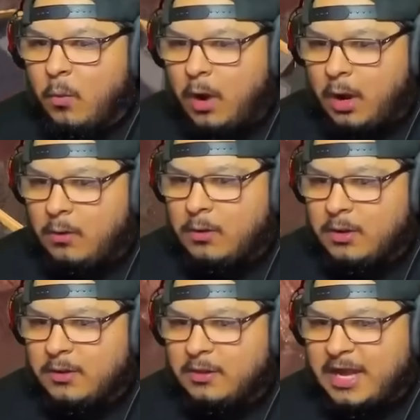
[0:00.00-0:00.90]
Whoa.
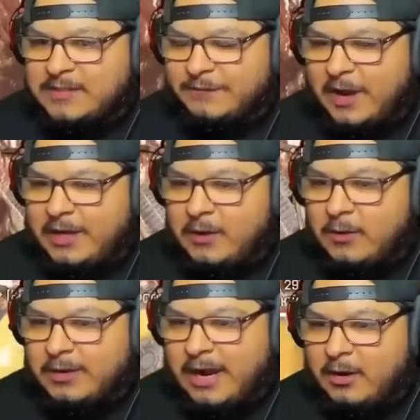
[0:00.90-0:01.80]
Lots of fighting
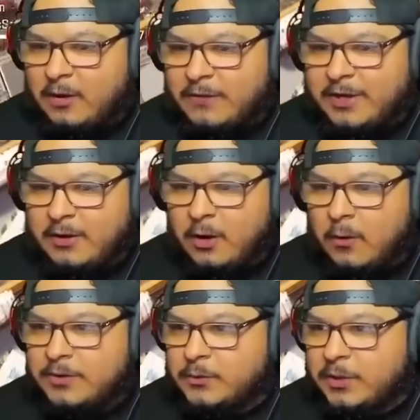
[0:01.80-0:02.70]
going down over here. No
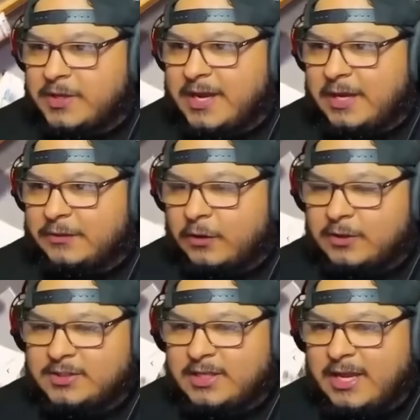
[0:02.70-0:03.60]
one's really getting
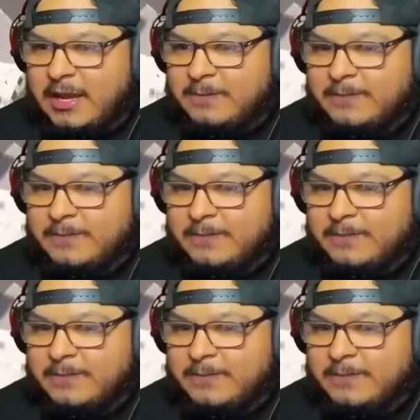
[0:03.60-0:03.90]
thirsted yet.